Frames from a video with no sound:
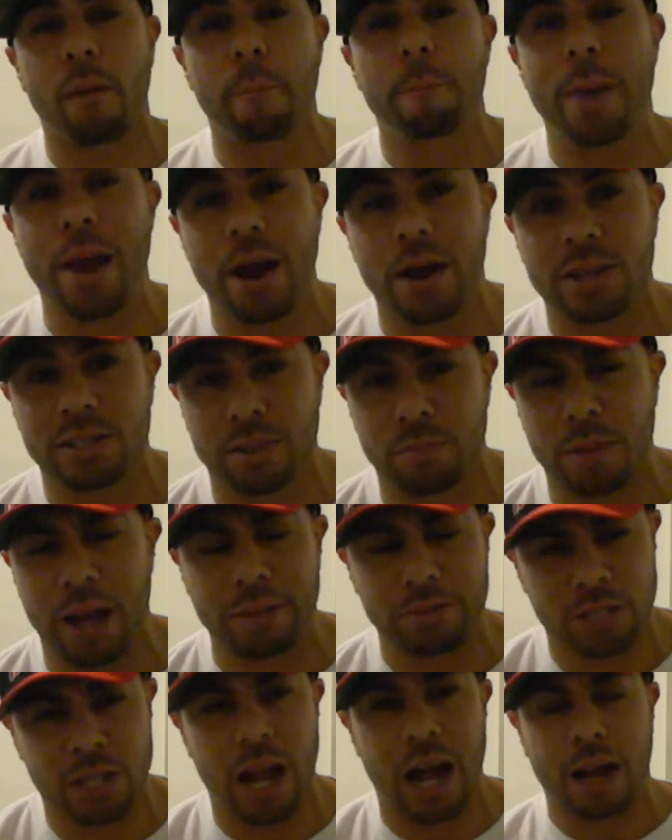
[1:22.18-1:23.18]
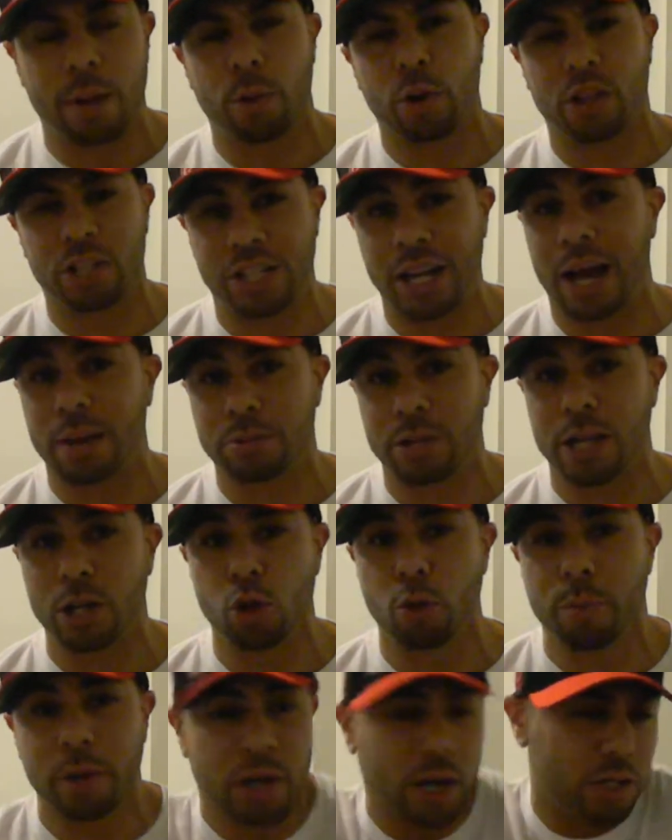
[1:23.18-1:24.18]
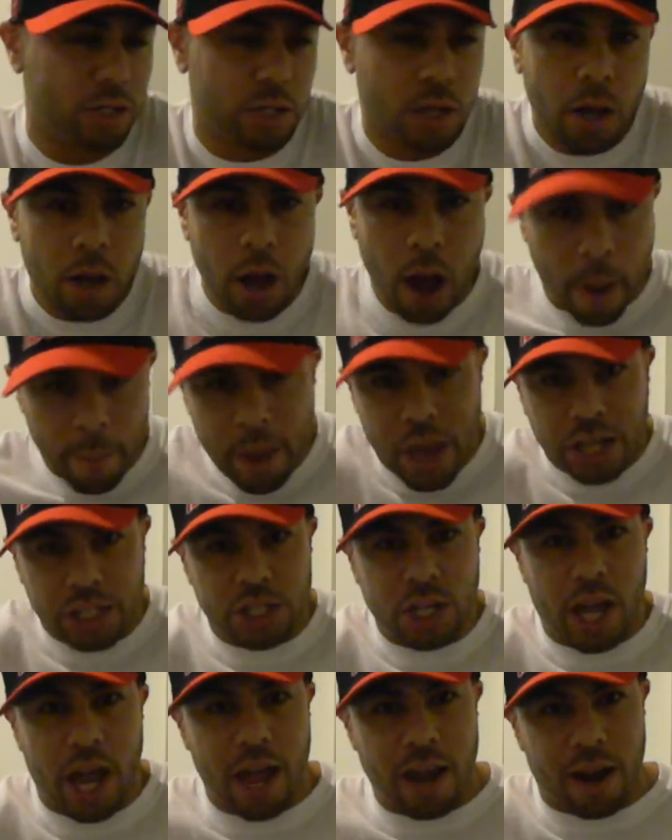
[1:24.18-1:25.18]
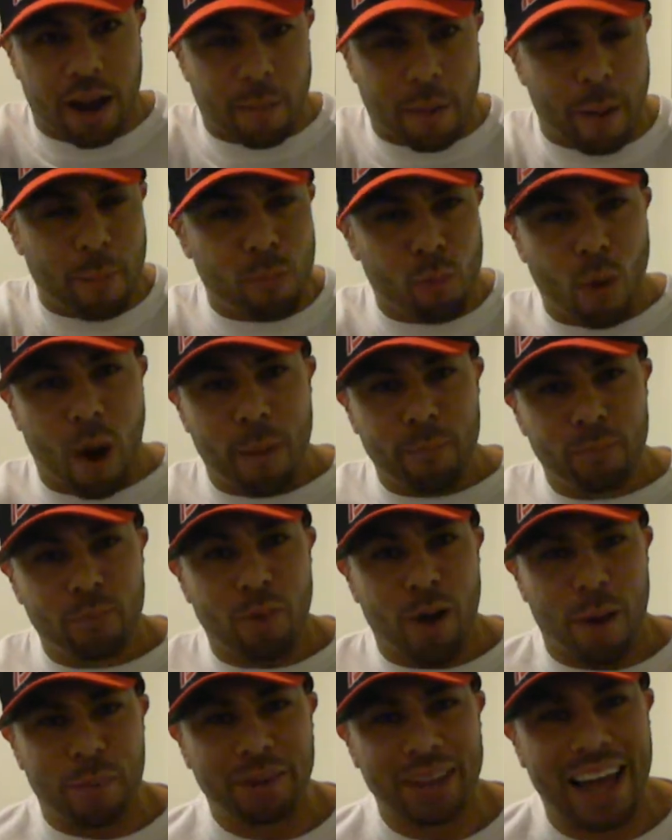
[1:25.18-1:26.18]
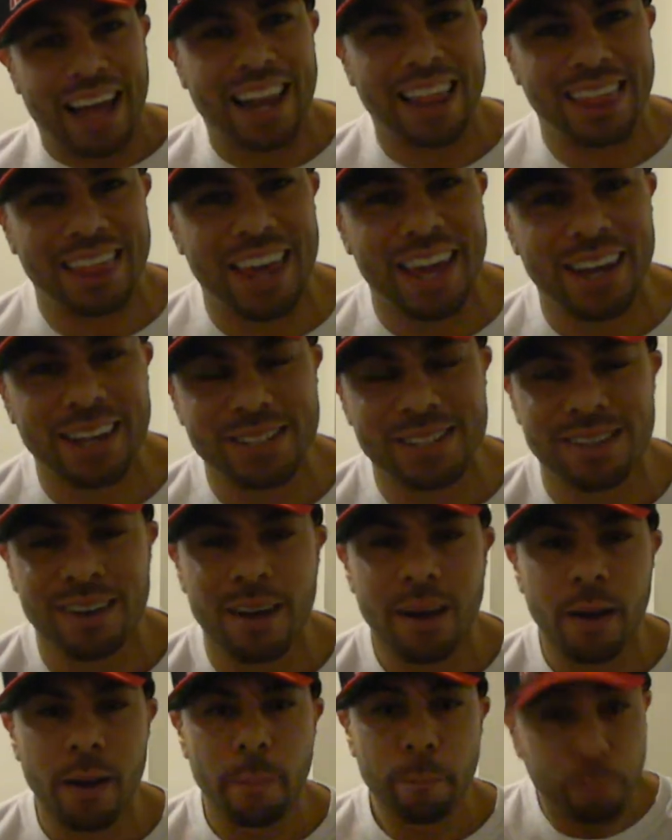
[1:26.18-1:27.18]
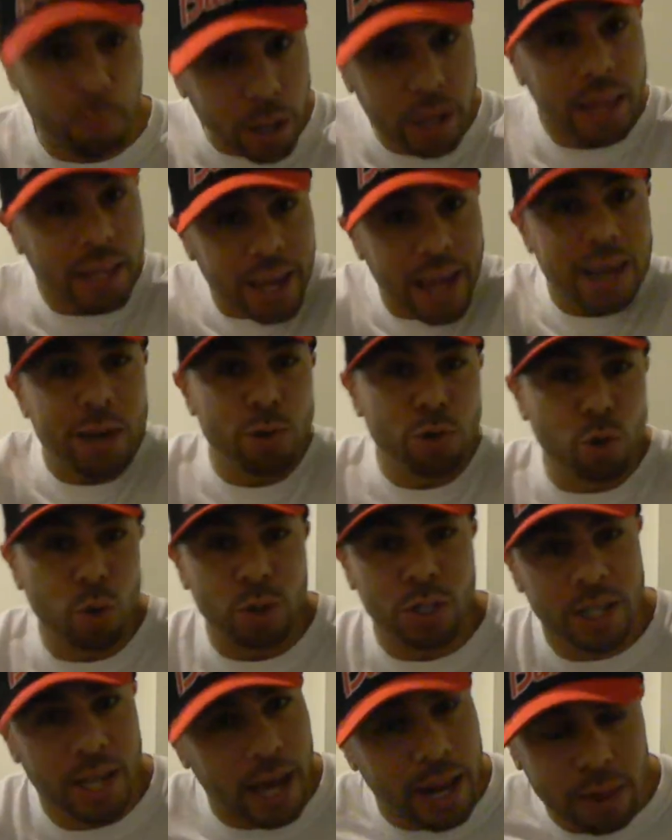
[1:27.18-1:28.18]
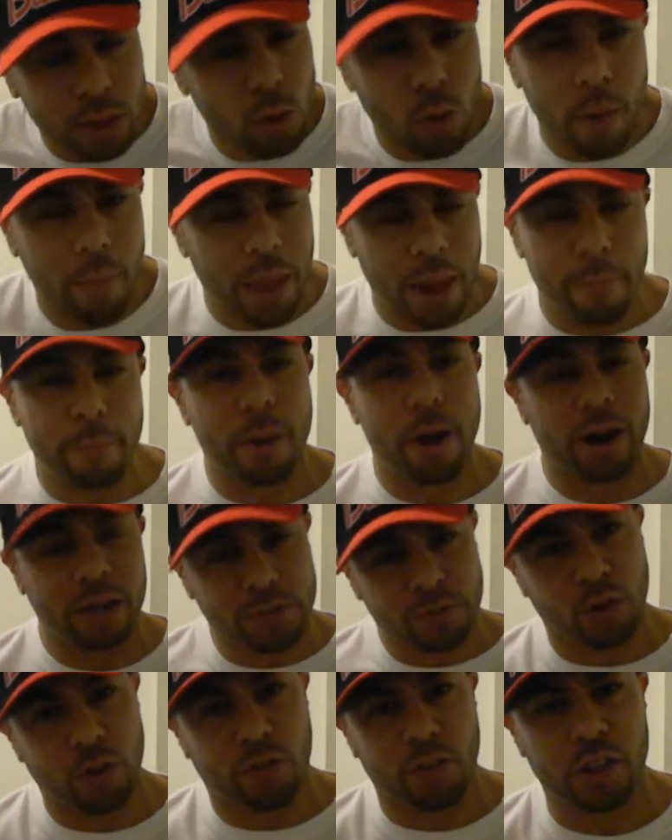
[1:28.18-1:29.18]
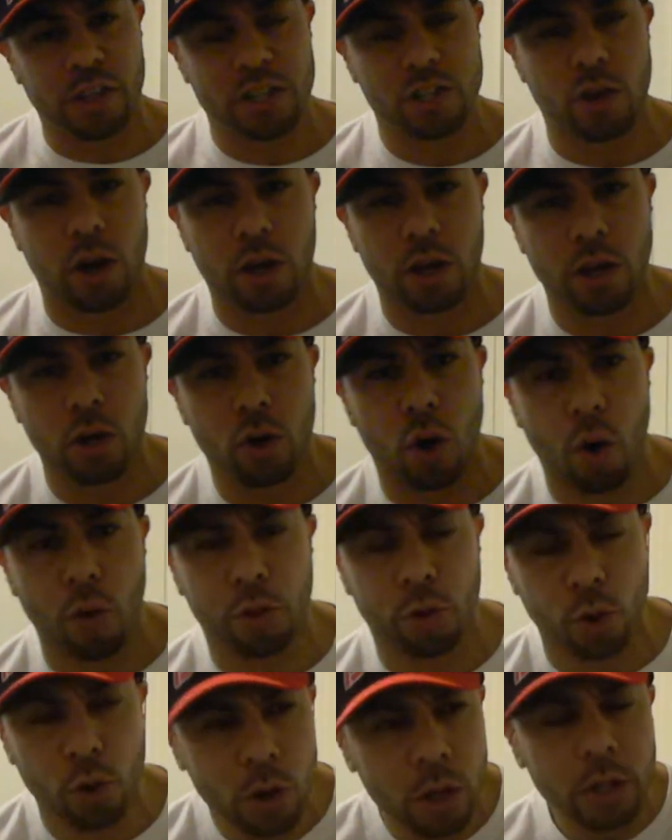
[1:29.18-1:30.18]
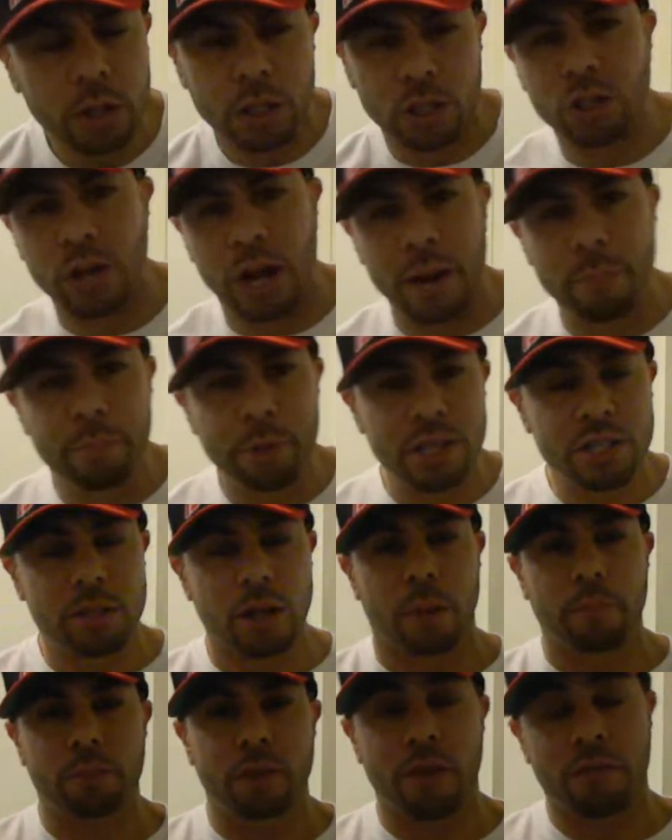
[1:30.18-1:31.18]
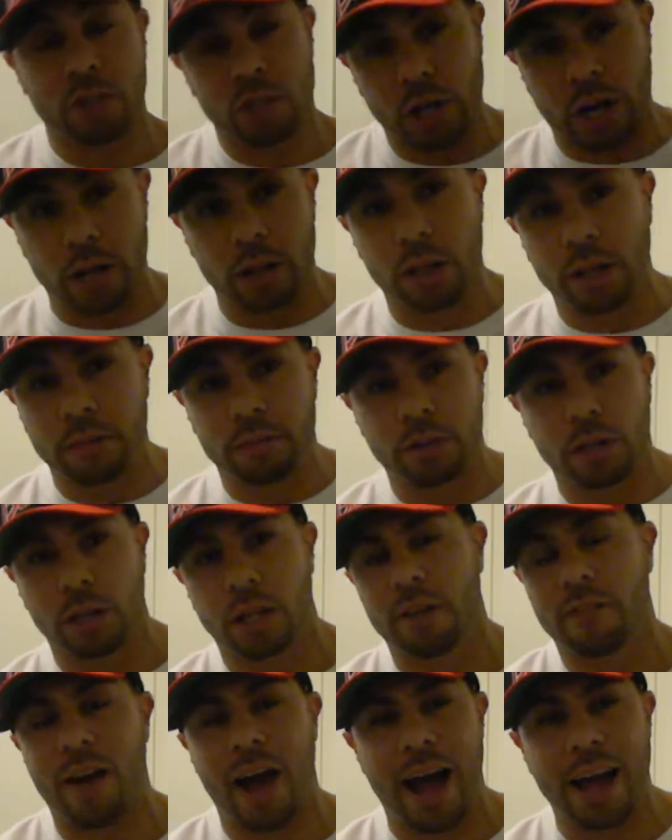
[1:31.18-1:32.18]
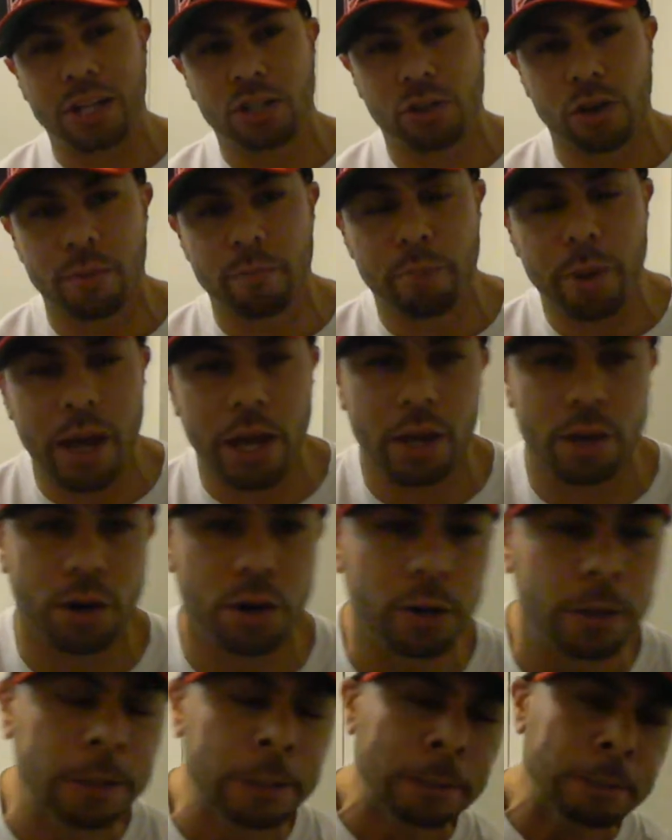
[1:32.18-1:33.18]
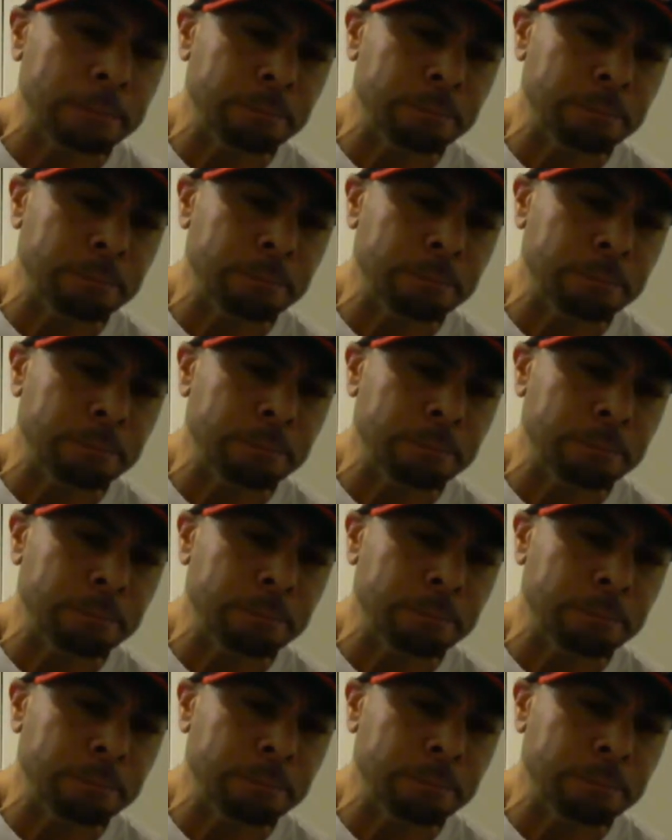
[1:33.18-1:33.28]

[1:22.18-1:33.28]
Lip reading: embarrassed sometimes to talk about the jobs I do because I'm educated. I'm a lot of things. But again, you do what you got to do. I'm not embarrassed for the struggle you go through to try to be something different, try to live high, dream big. You know.